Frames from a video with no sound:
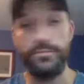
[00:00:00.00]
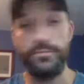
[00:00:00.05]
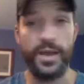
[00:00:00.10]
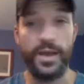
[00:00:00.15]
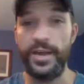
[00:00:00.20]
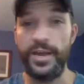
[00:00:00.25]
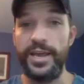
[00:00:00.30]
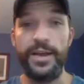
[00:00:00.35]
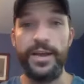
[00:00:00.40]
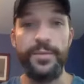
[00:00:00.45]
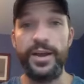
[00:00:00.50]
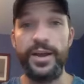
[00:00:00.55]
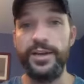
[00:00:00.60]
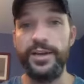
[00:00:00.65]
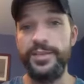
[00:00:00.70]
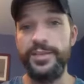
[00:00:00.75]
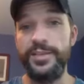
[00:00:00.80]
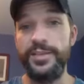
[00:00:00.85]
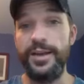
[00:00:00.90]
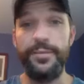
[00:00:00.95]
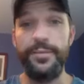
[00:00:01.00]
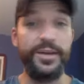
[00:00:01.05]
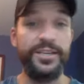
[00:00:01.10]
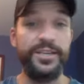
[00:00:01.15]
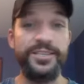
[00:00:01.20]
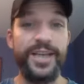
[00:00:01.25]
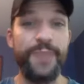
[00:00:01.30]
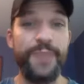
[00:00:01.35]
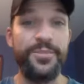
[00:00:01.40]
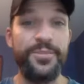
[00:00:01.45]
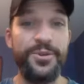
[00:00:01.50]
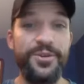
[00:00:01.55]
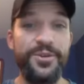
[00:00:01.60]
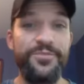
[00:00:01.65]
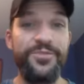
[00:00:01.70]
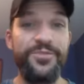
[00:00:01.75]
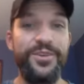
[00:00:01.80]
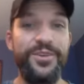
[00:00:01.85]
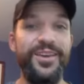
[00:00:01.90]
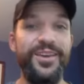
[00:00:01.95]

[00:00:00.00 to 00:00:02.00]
Again, I'm not going to stop you if you